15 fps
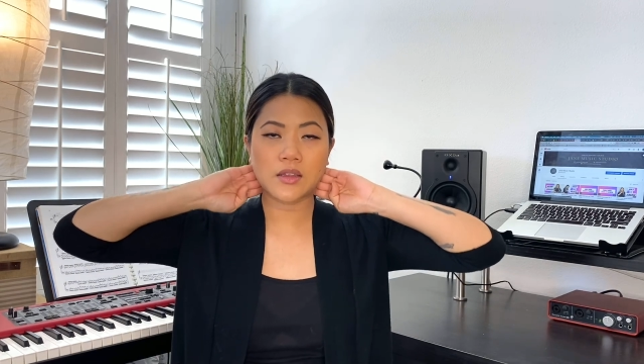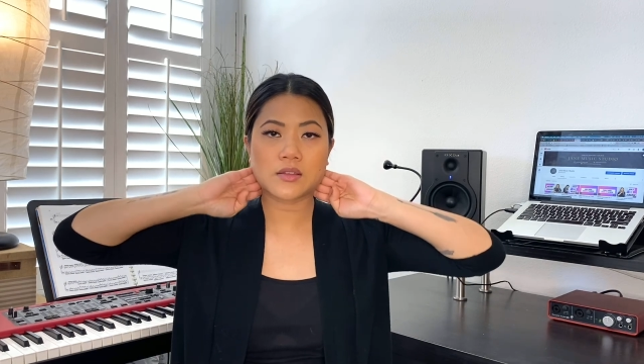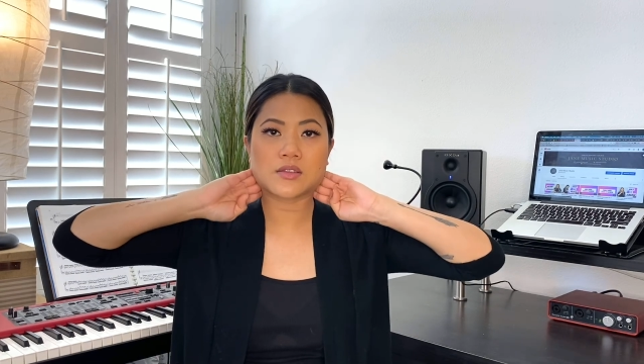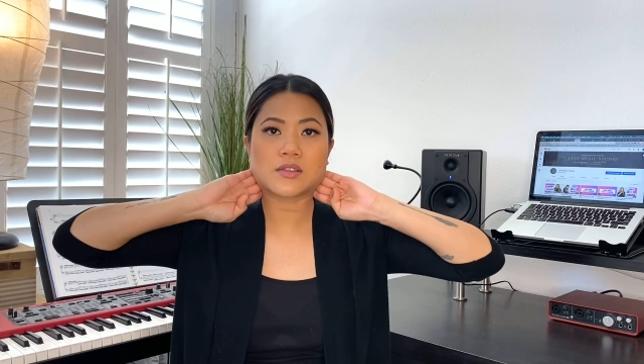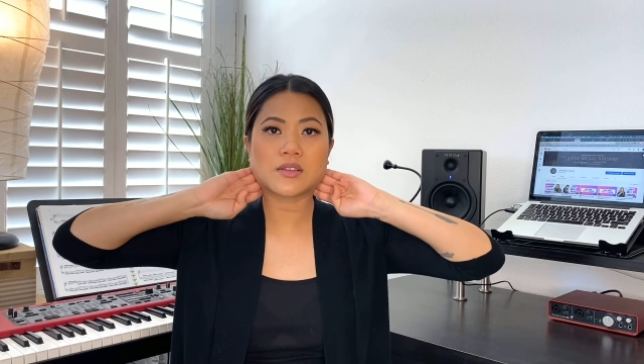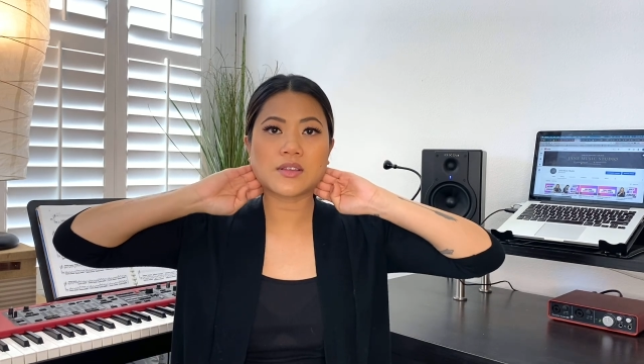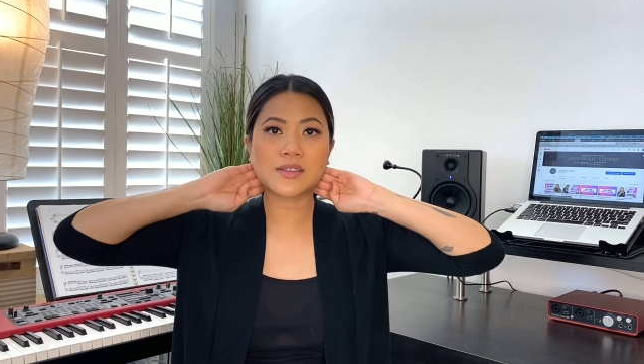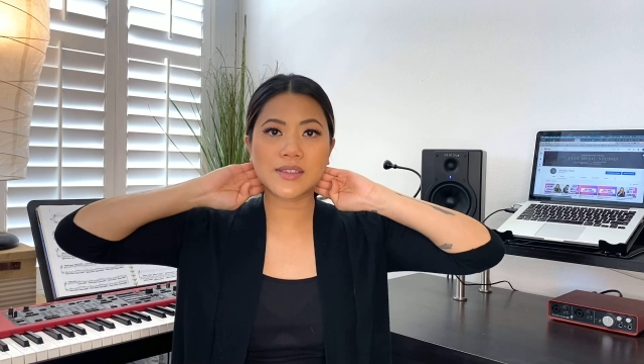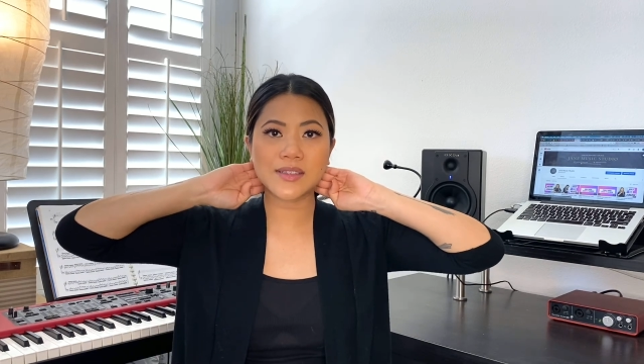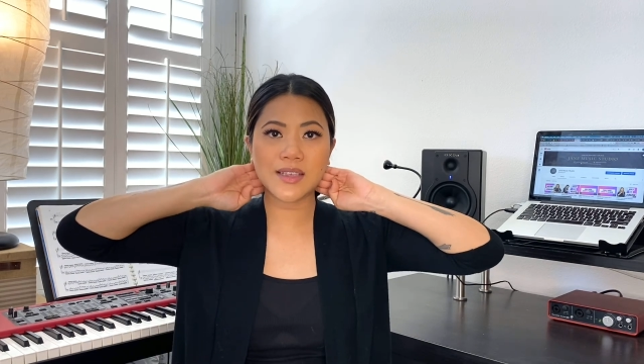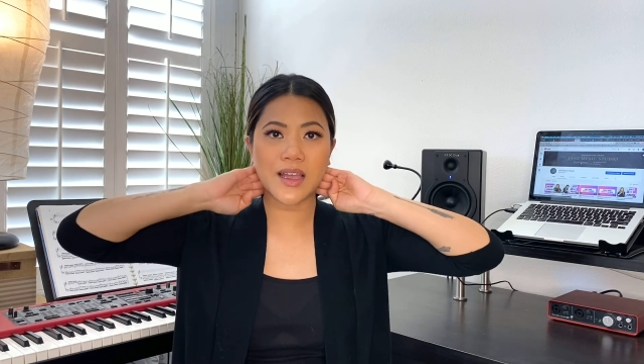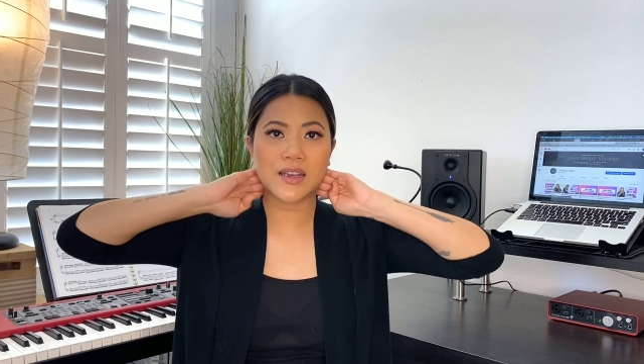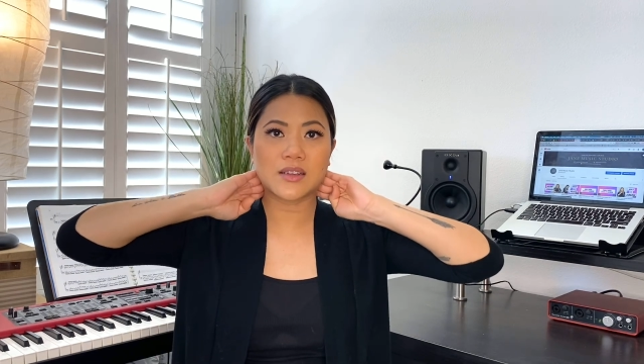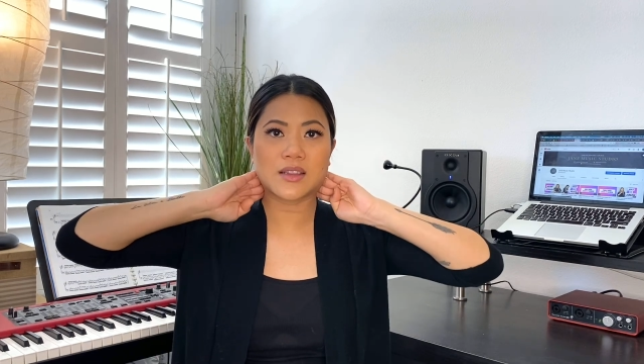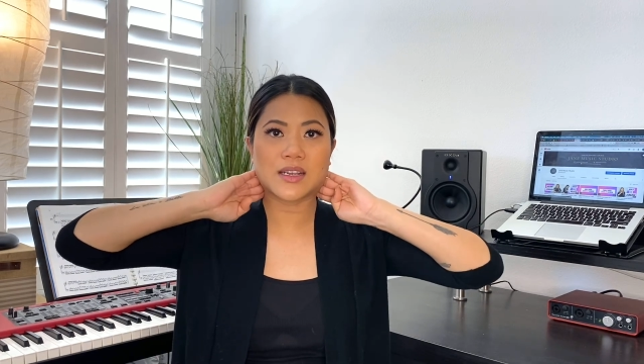to the
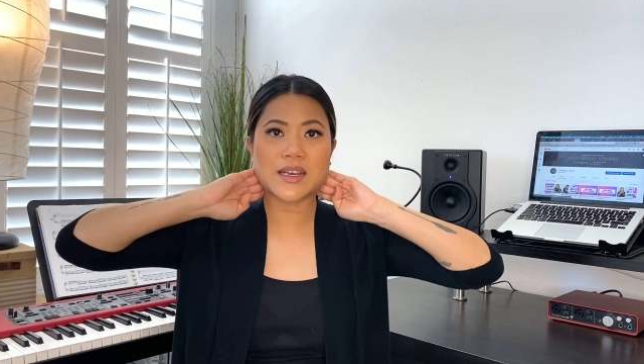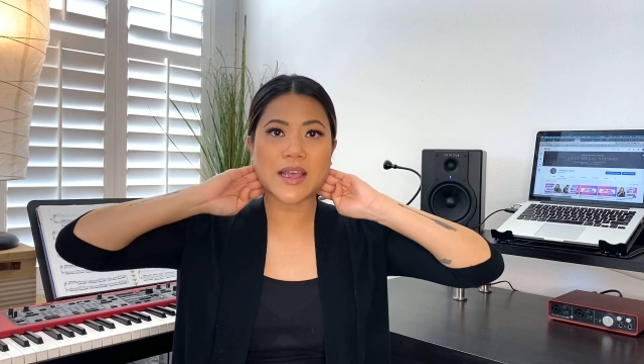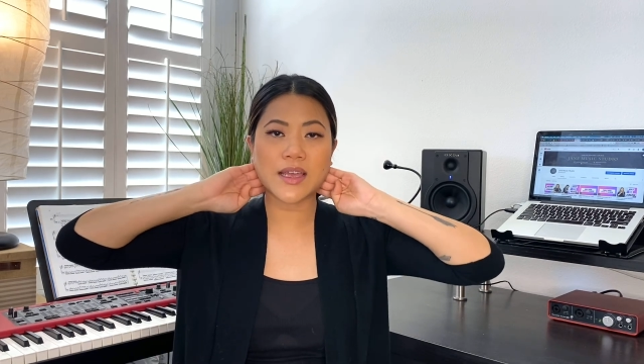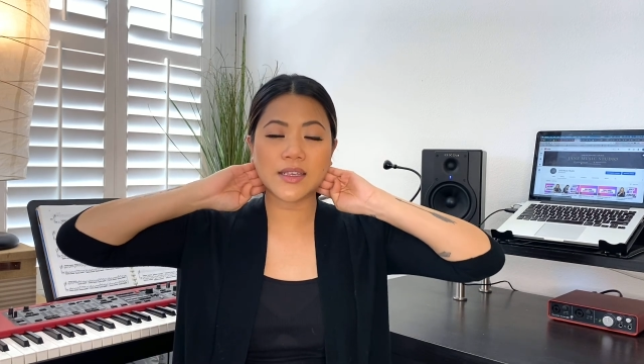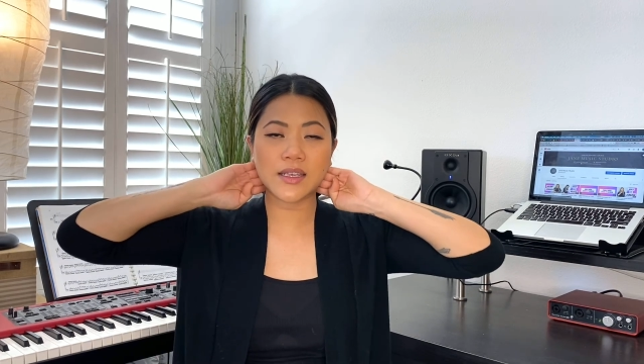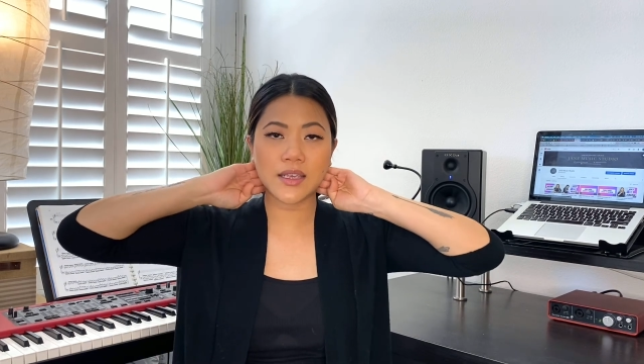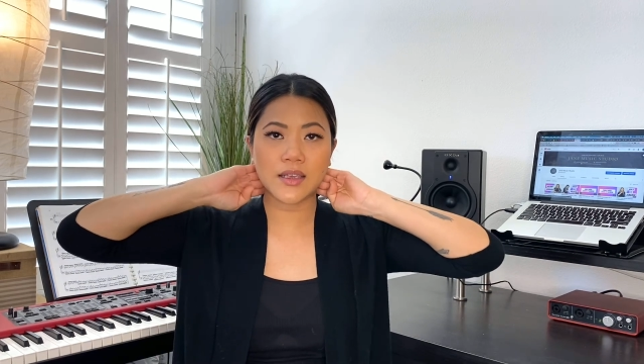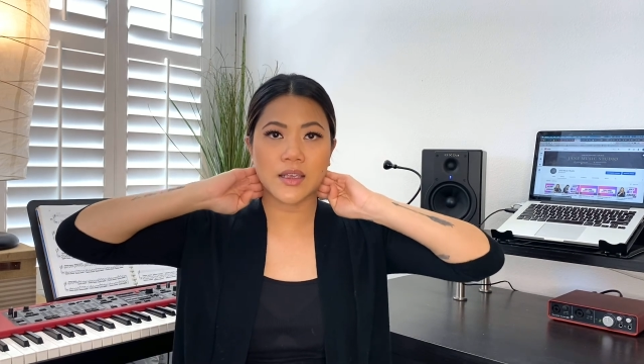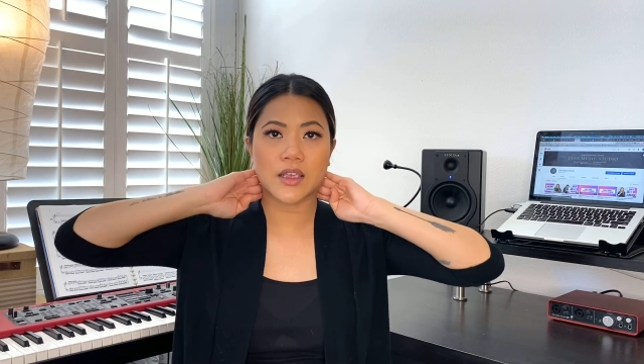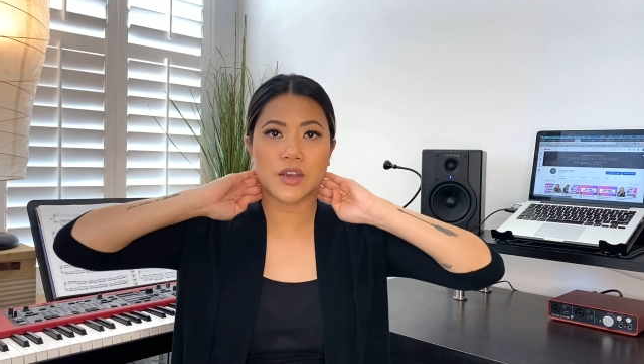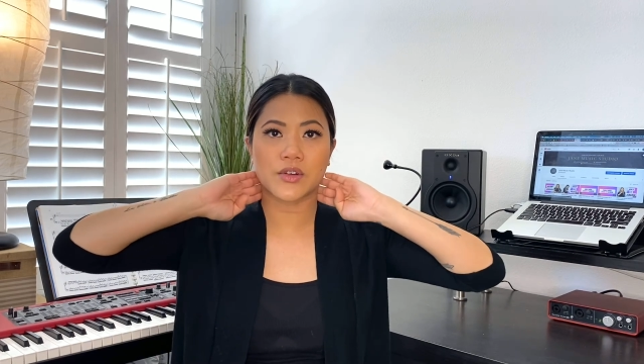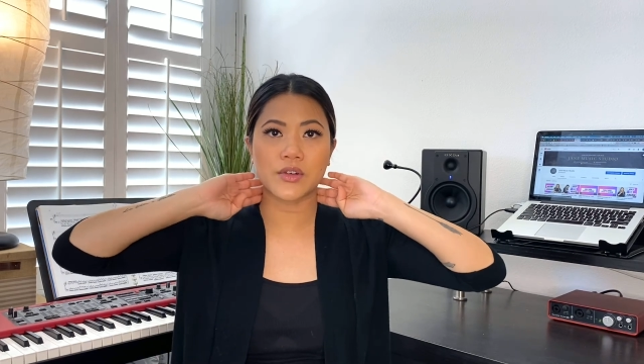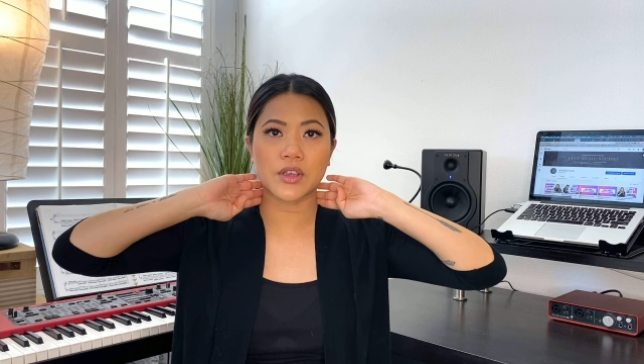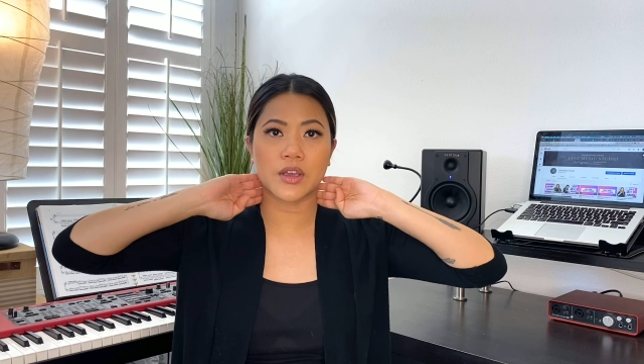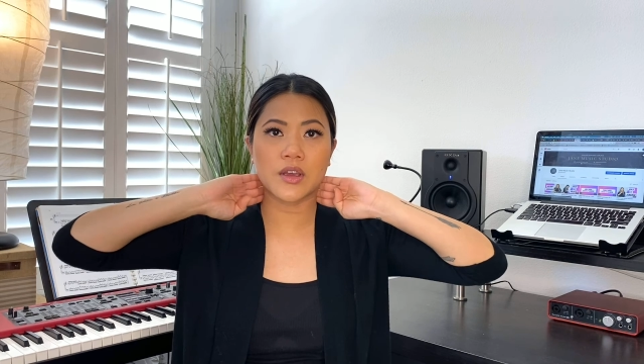side of the neck
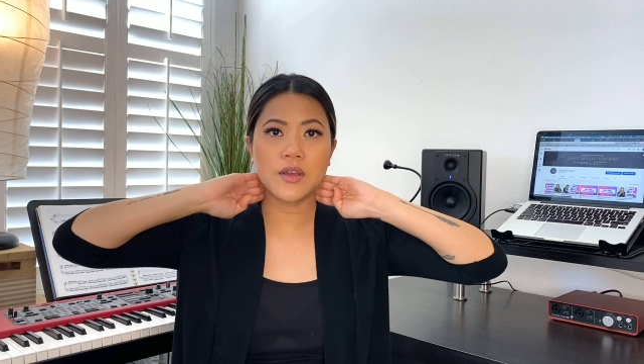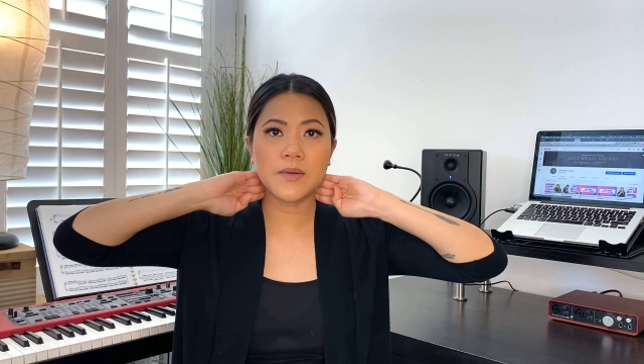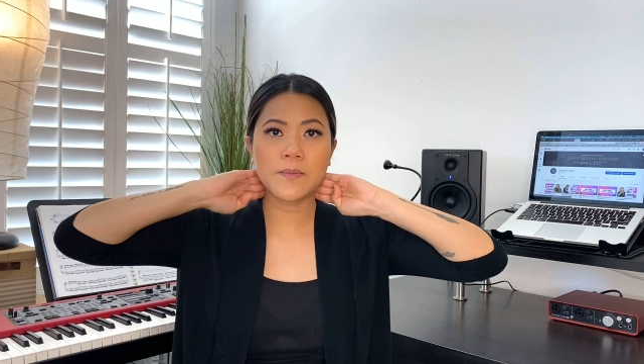area,